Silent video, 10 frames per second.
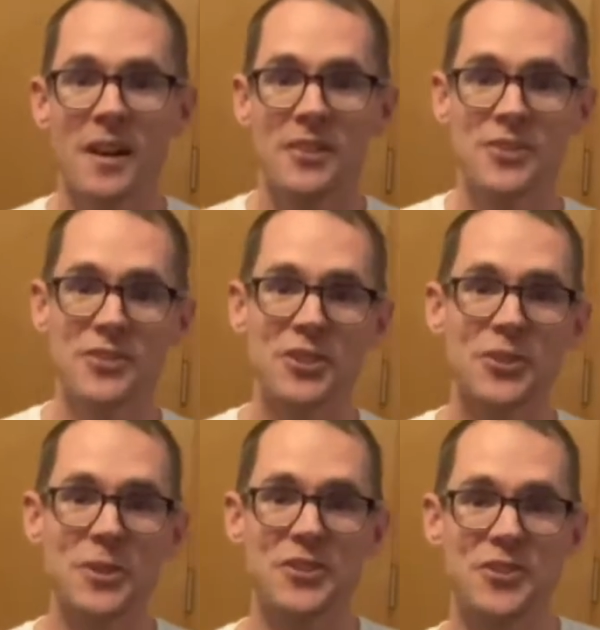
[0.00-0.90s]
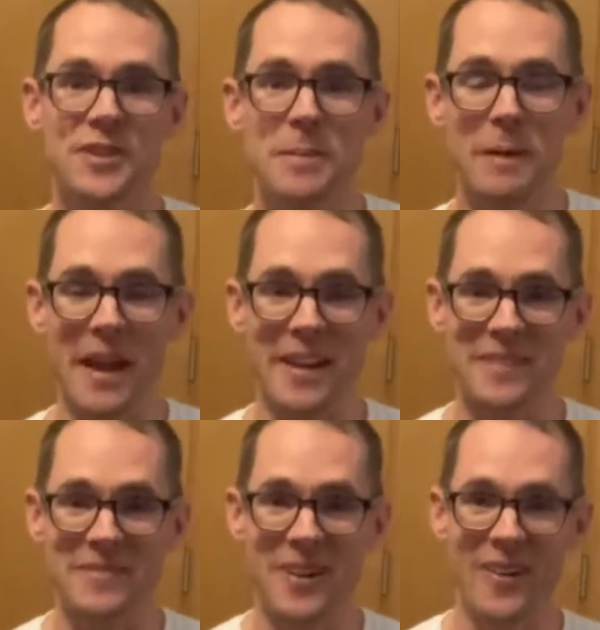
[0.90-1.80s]
to decrease your knee pain.
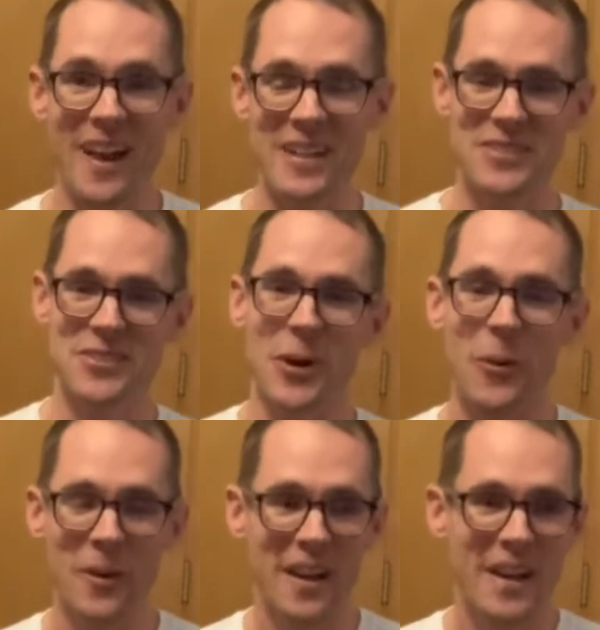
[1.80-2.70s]
All right, so